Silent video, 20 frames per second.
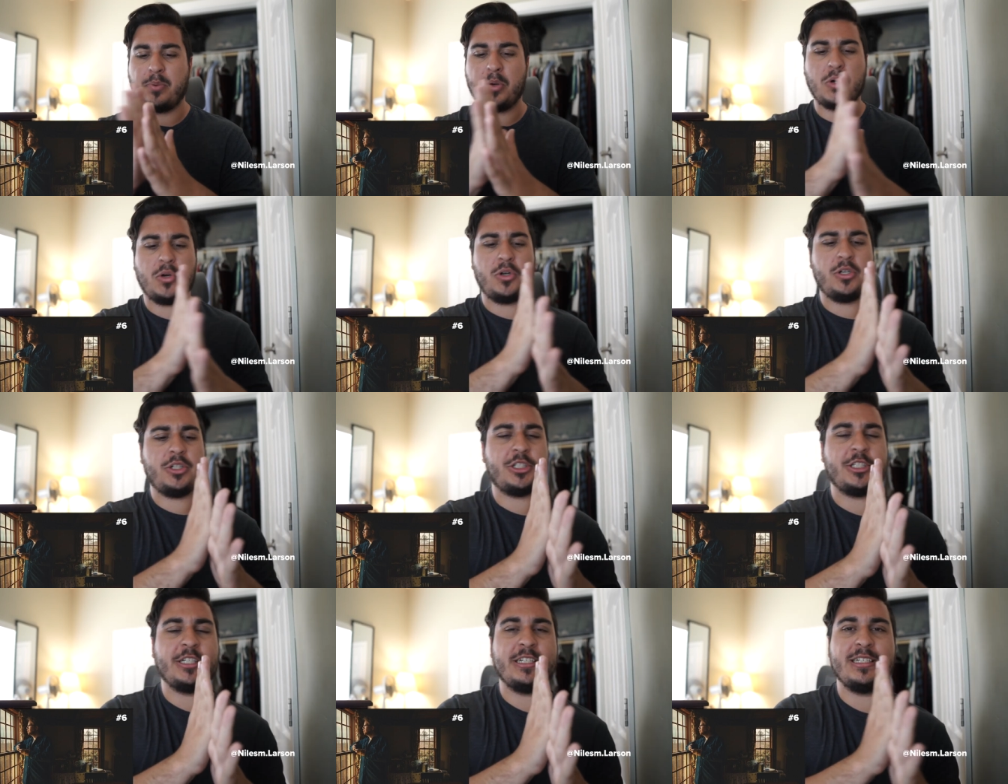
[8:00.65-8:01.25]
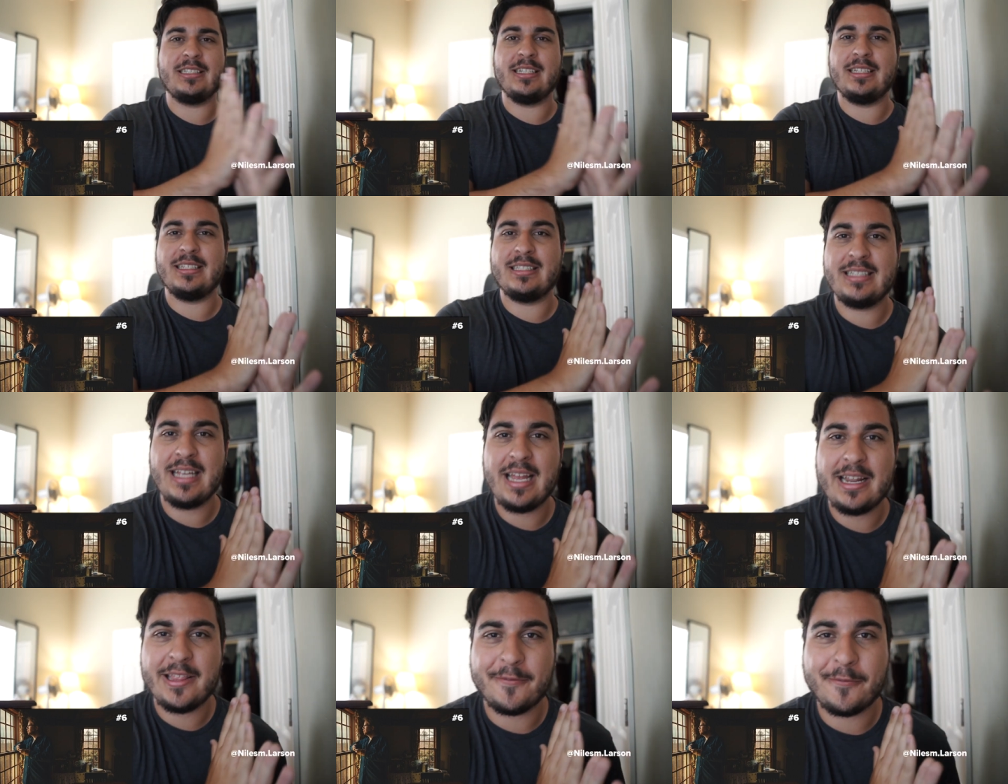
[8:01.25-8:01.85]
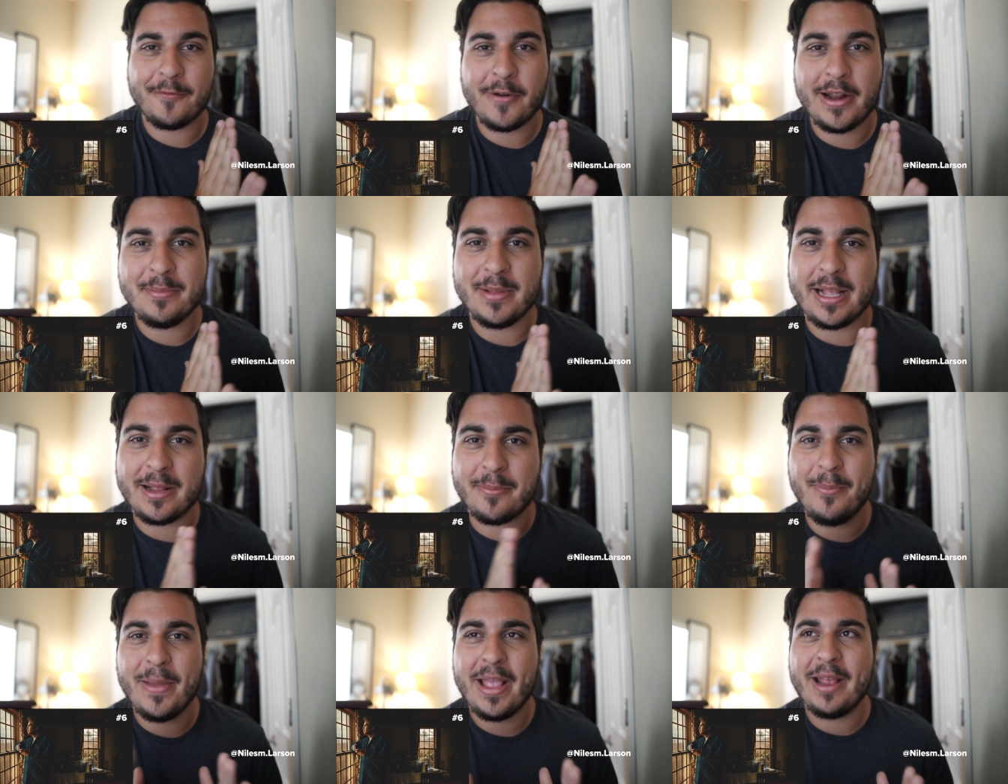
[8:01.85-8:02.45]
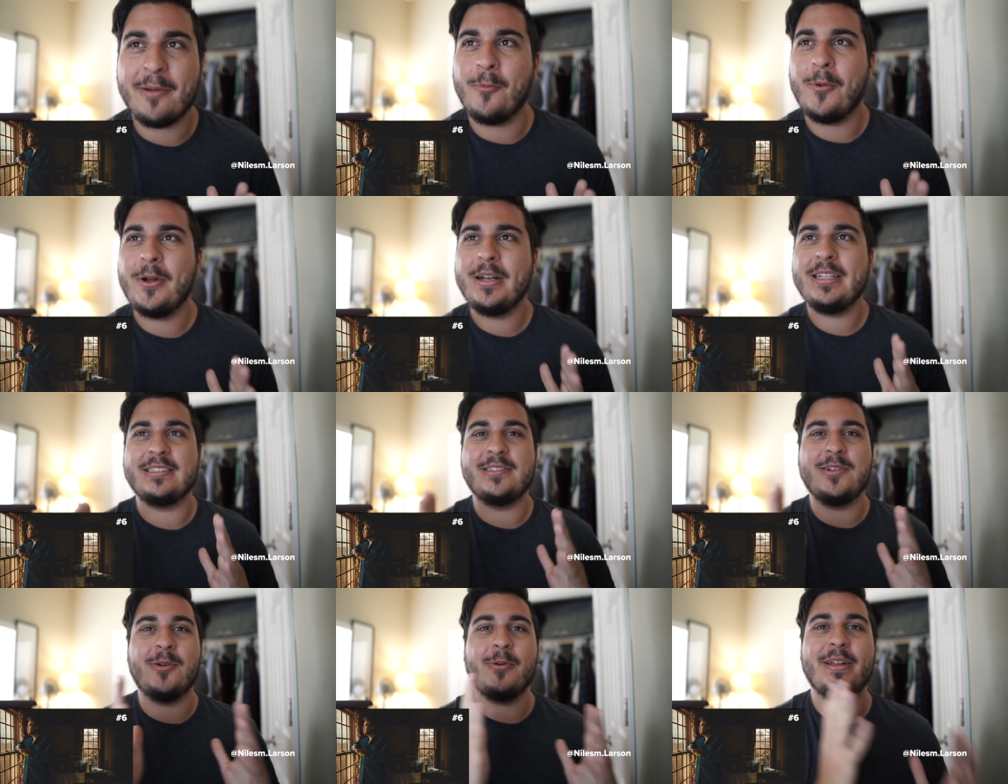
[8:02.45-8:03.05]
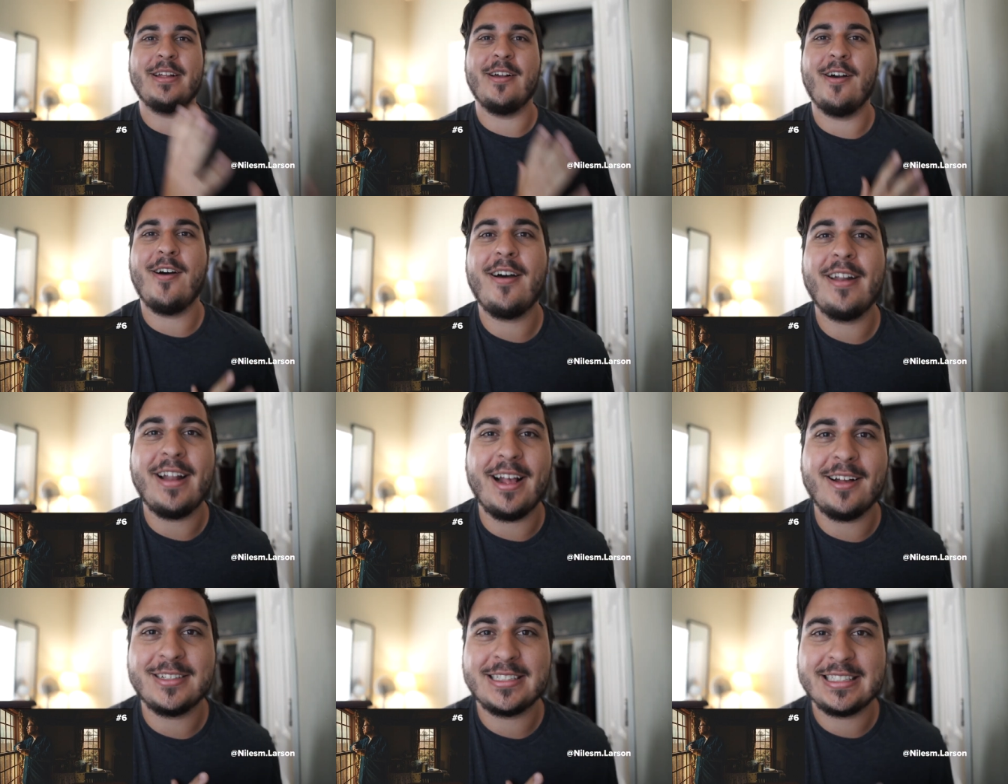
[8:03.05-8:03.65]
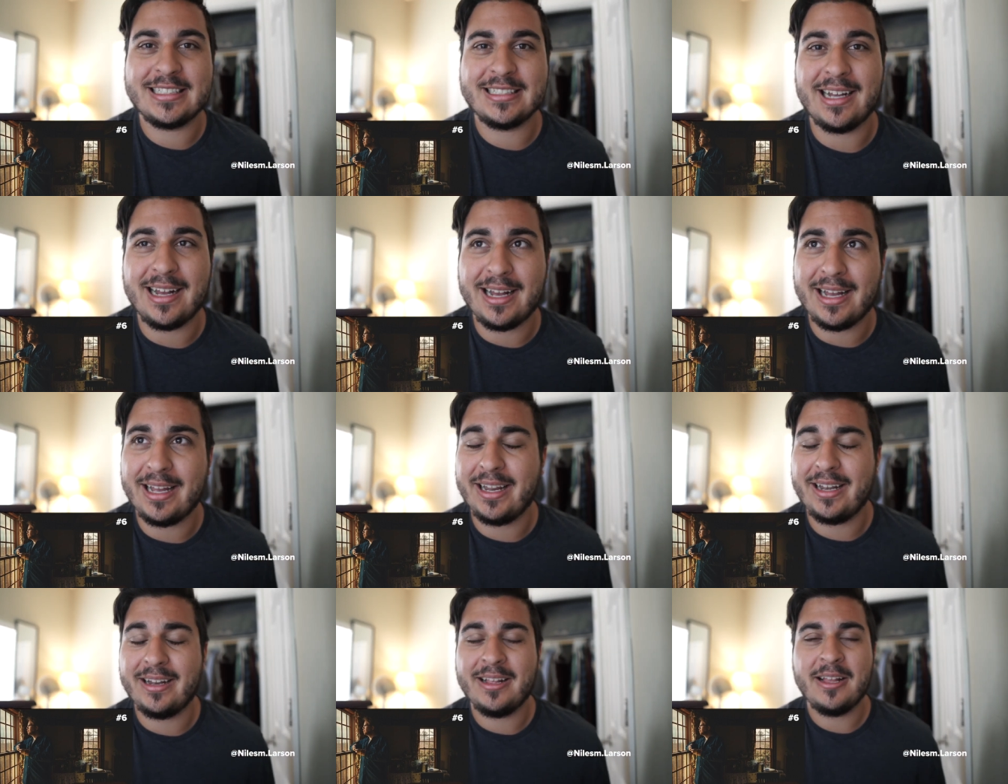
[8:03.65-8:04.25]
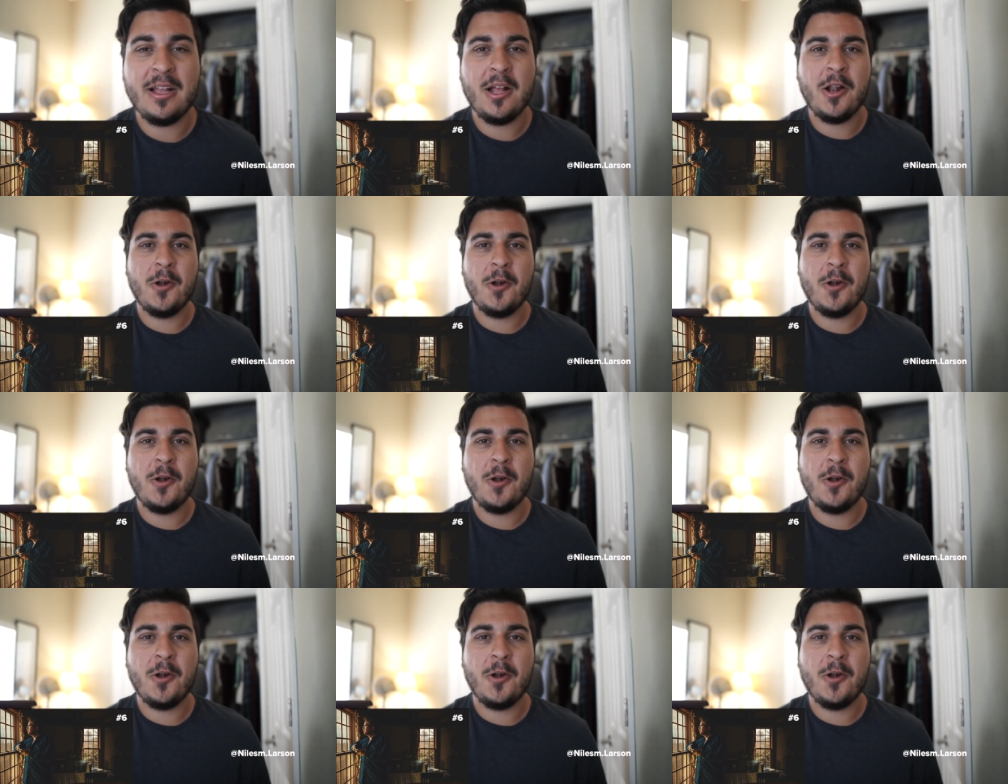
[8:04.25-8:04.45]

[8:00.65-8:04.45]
pushing to the side of the frame, like, man, what is going on outside?